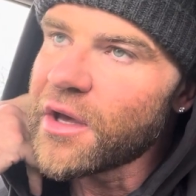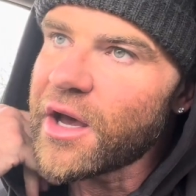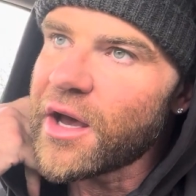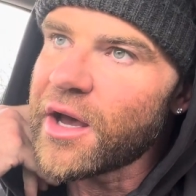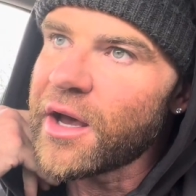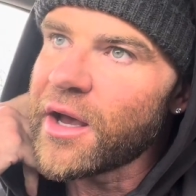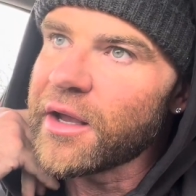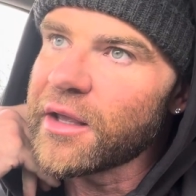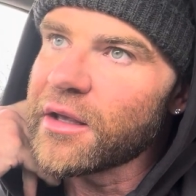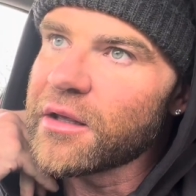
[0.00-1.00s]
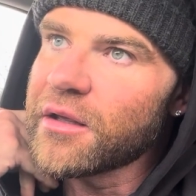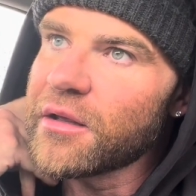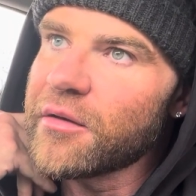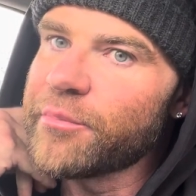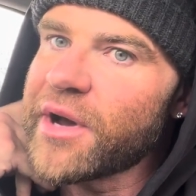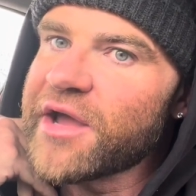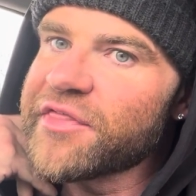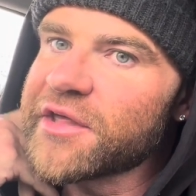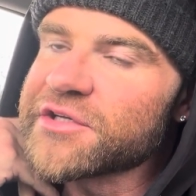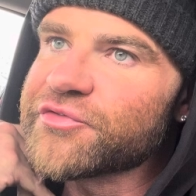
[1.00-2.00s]
I buy
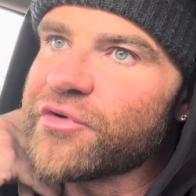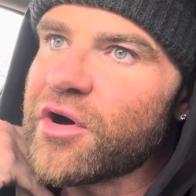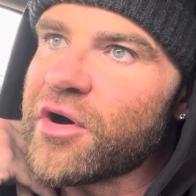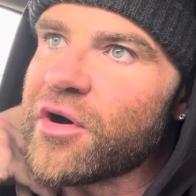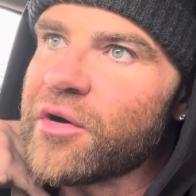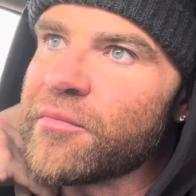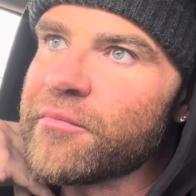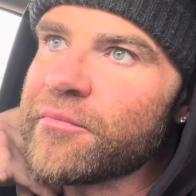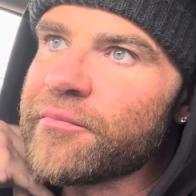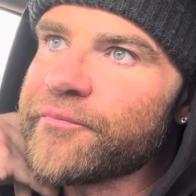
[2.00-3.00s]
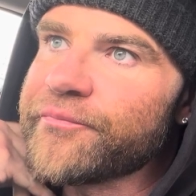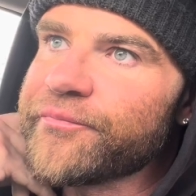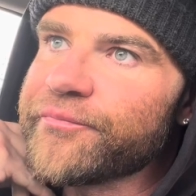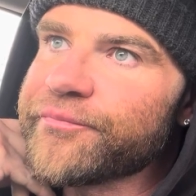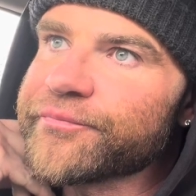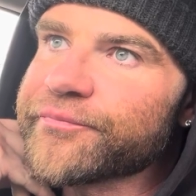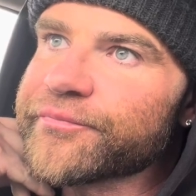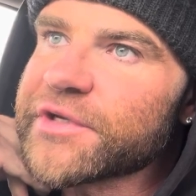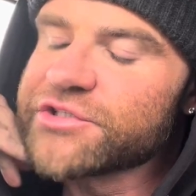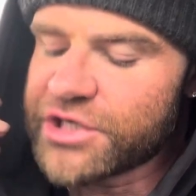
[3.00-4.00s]
things from
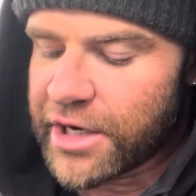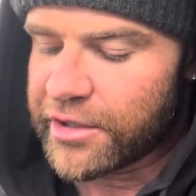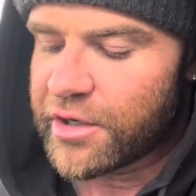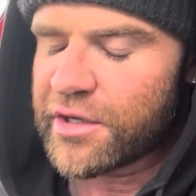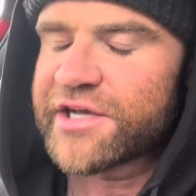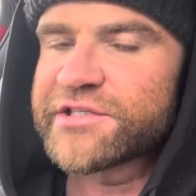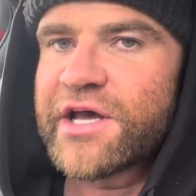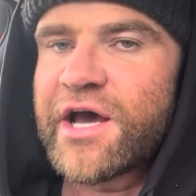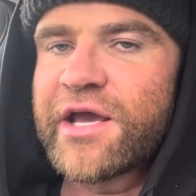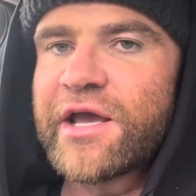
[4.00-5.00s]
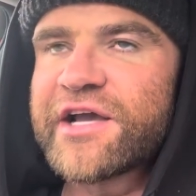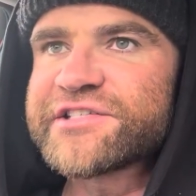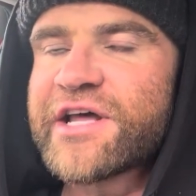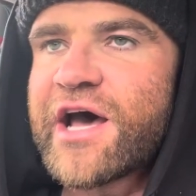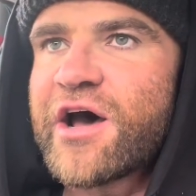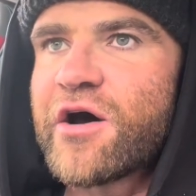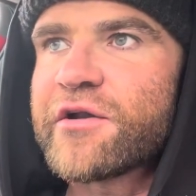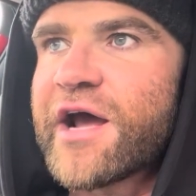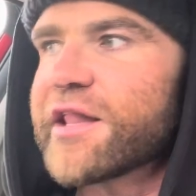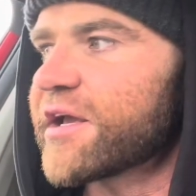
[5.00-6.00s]
China. I start
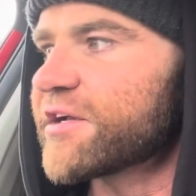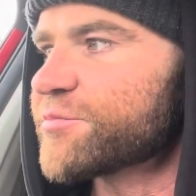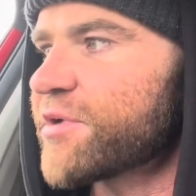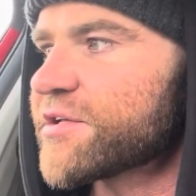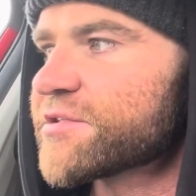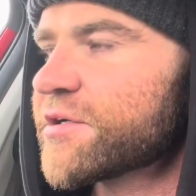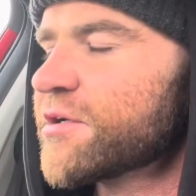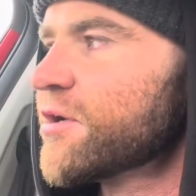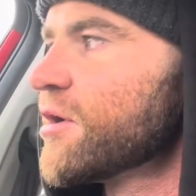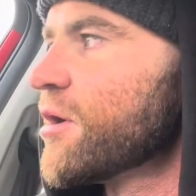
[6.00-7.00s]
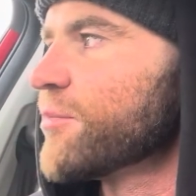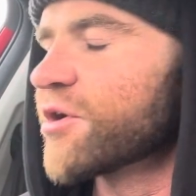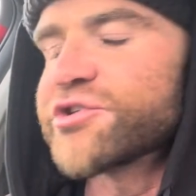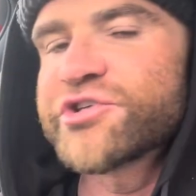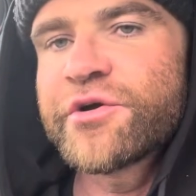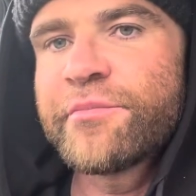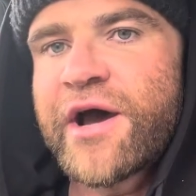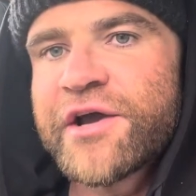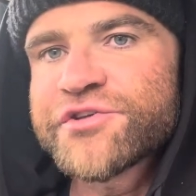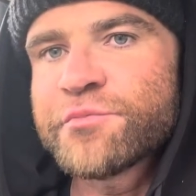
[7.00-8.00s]
on AliExpress because you can
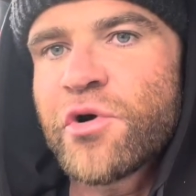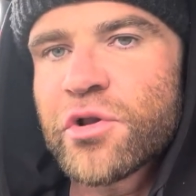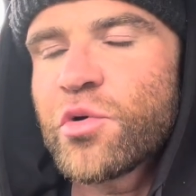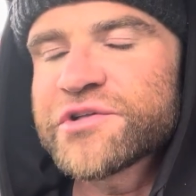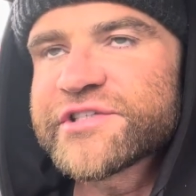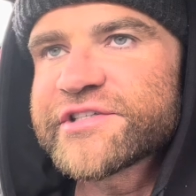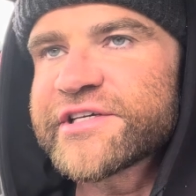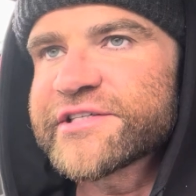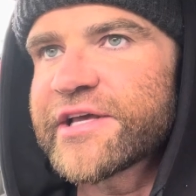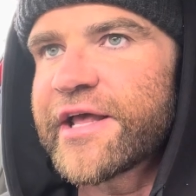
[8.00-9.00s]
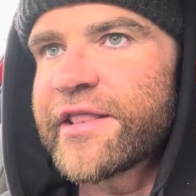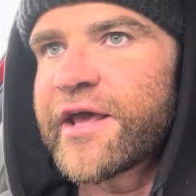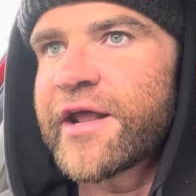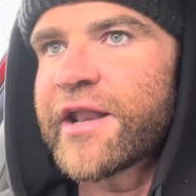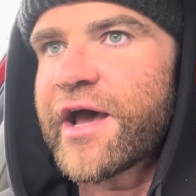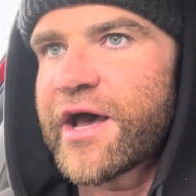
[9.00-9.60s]
buy smaller quantities, and then